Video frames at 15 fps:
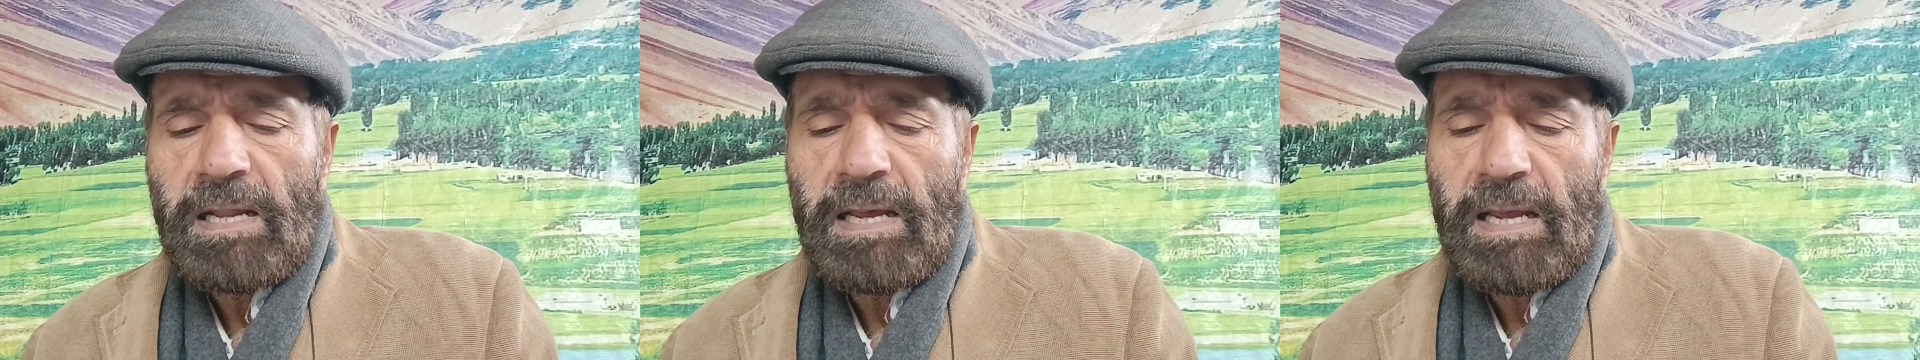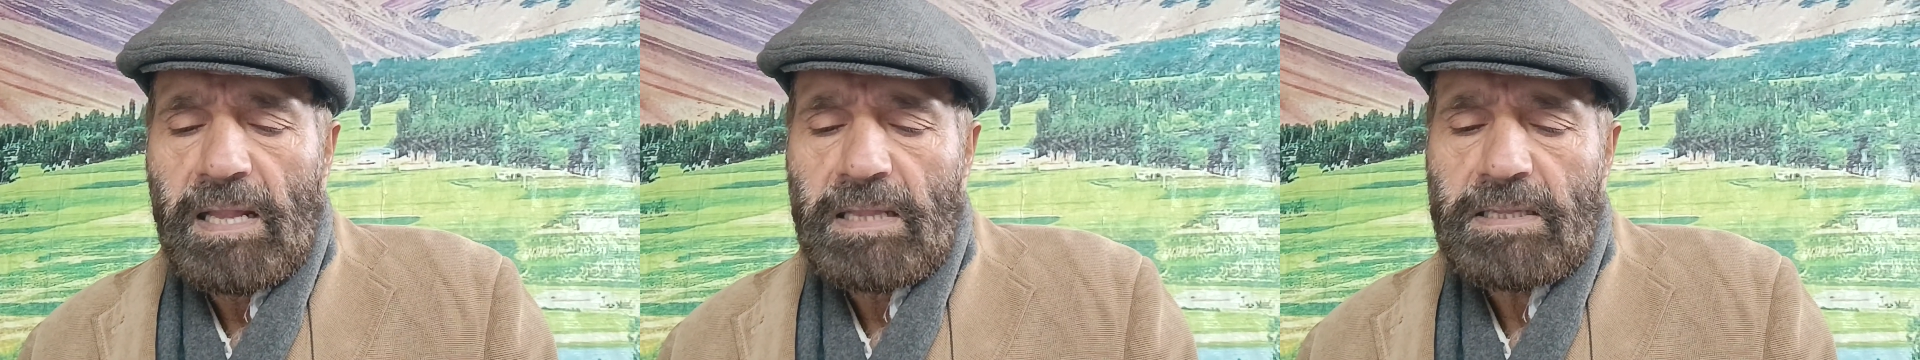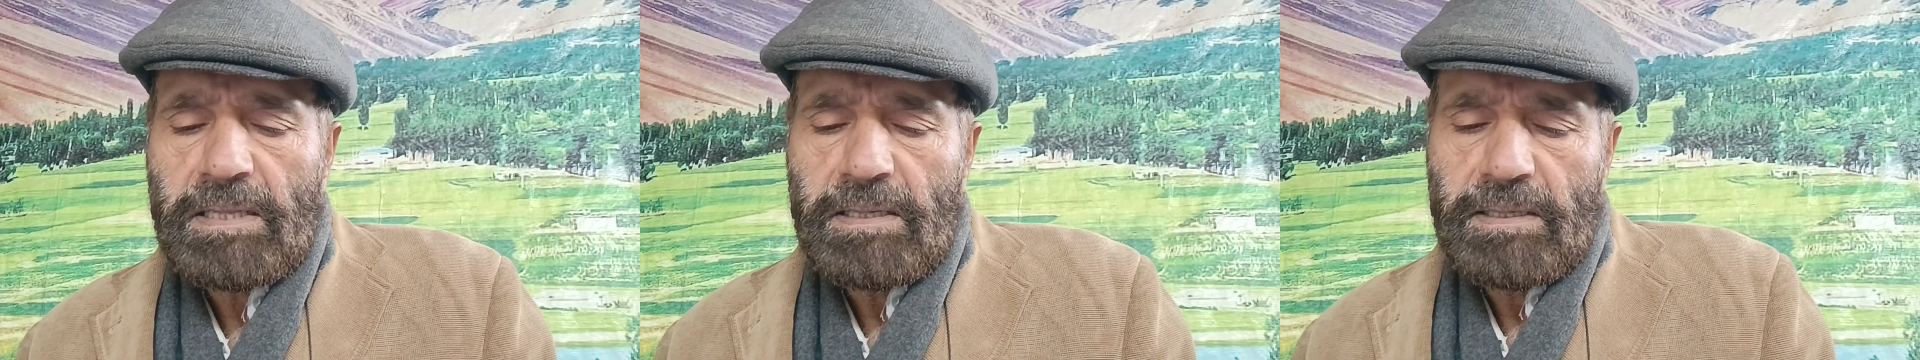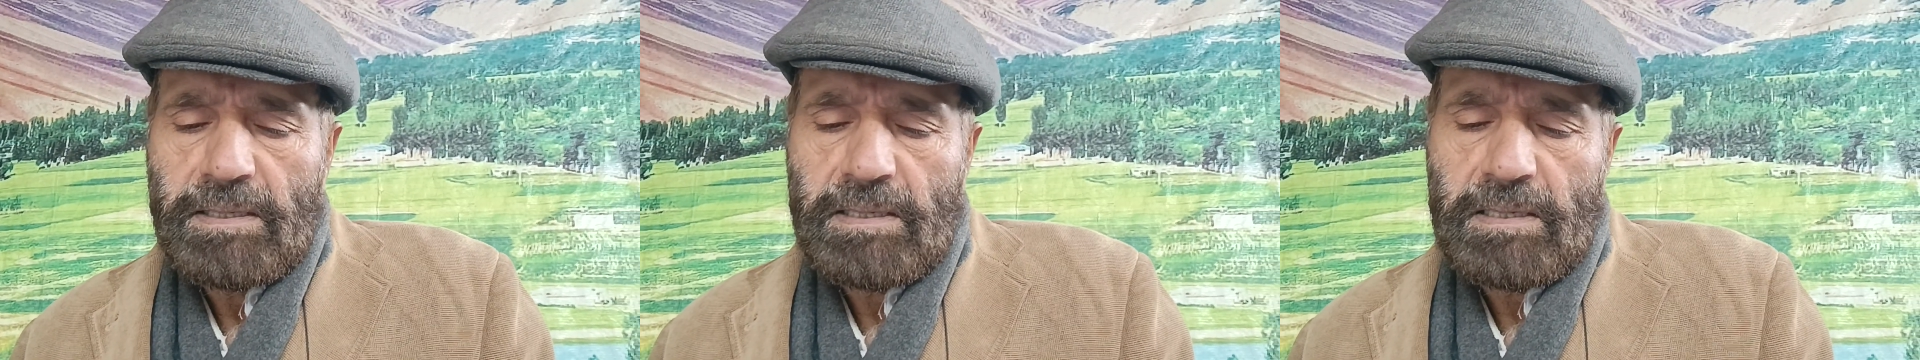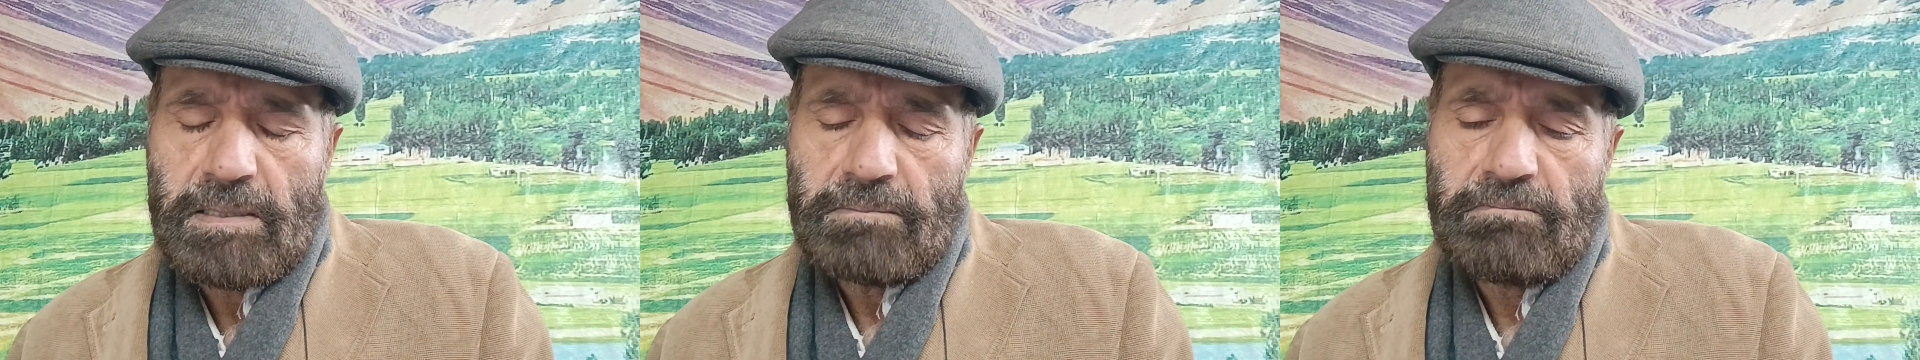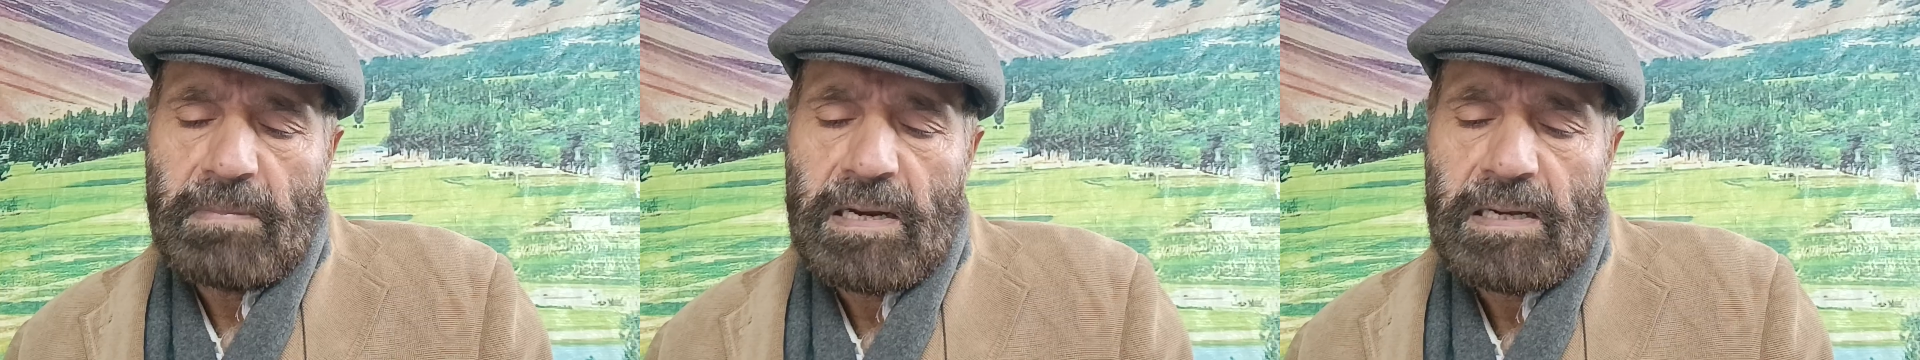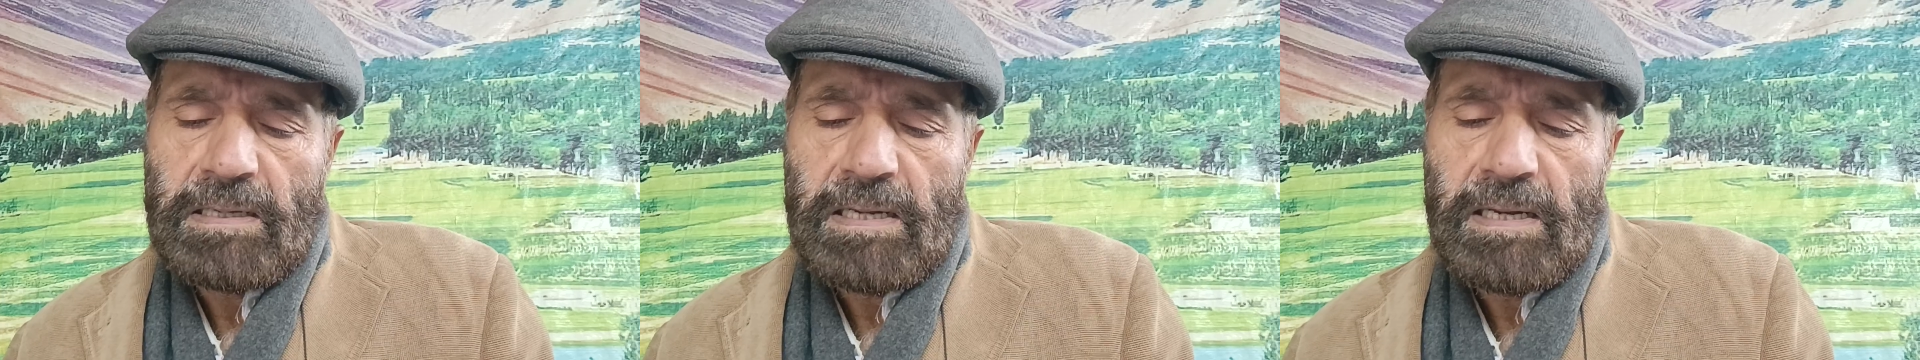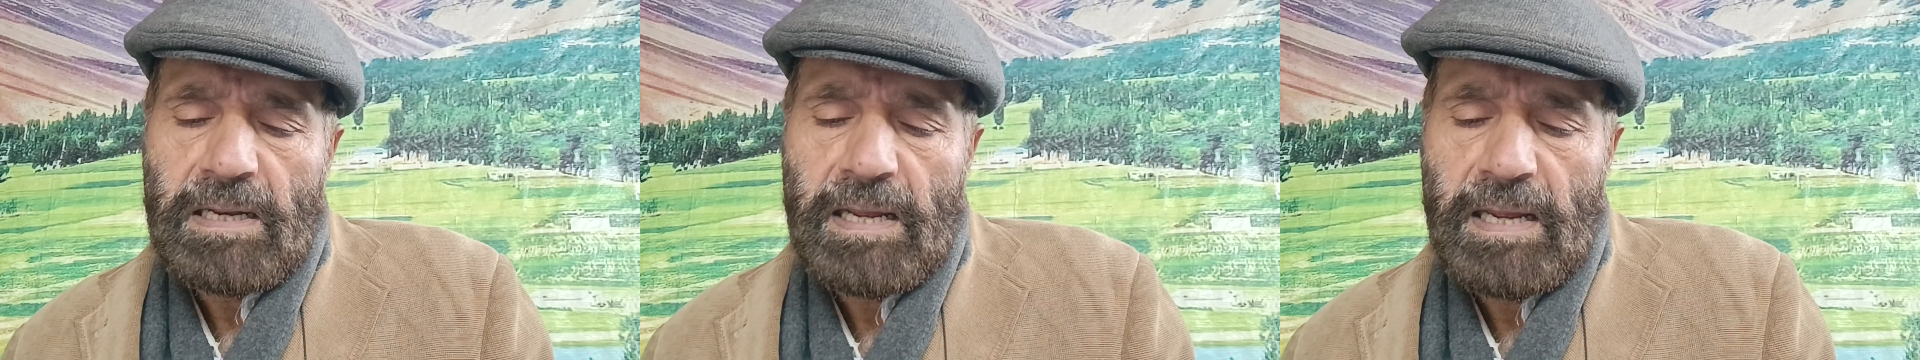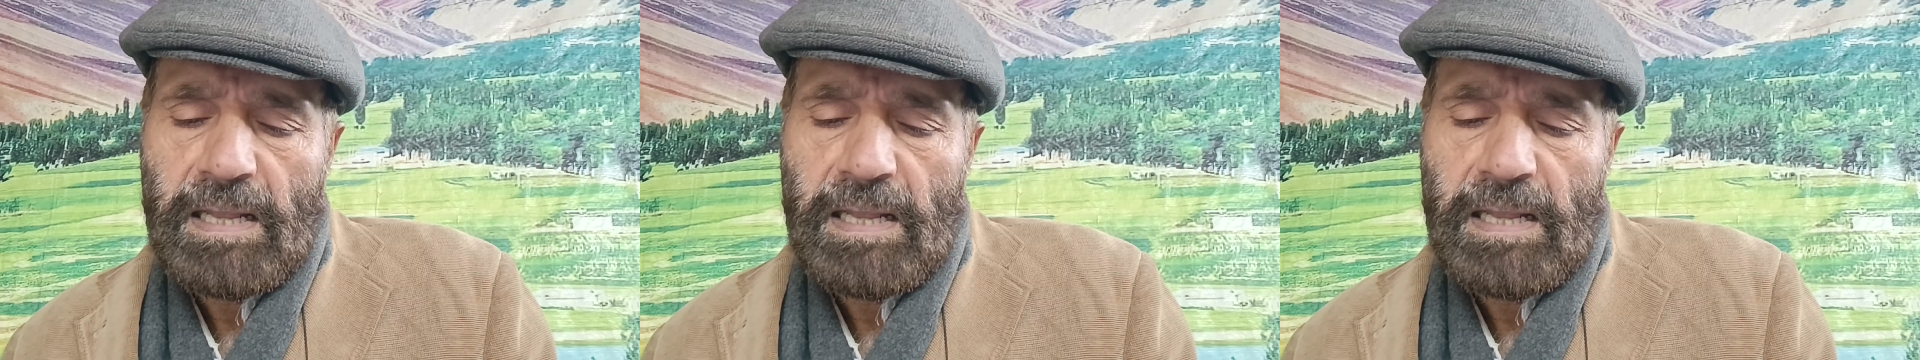health, mental